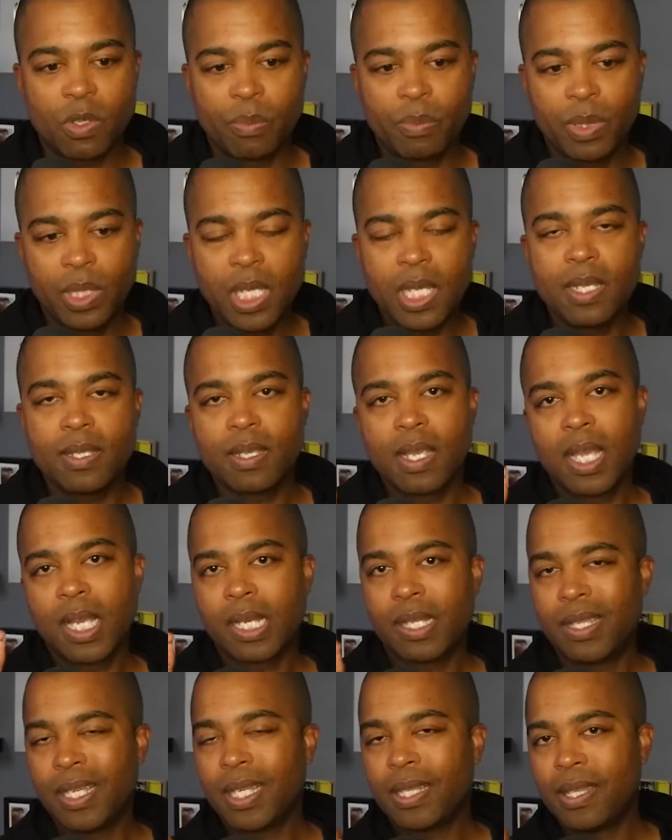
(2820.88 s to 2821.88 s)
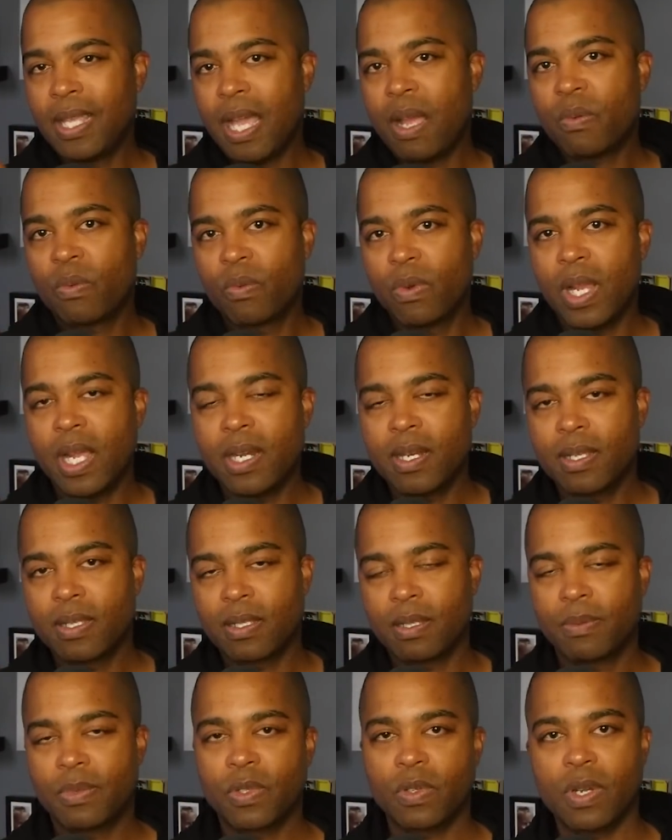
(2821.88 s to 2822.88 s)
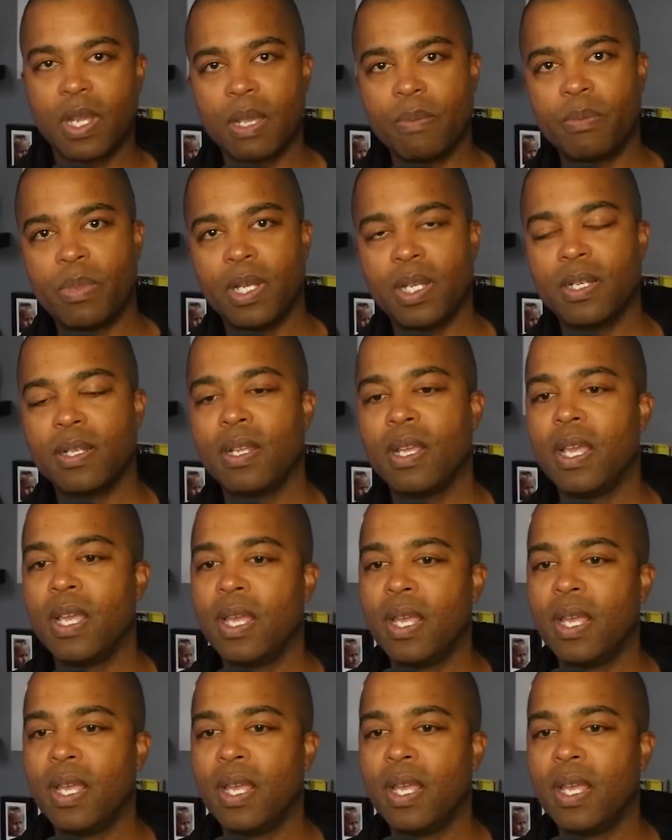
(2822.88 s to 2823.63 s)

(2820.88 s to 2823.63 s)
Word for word: So please click that red subscribe button,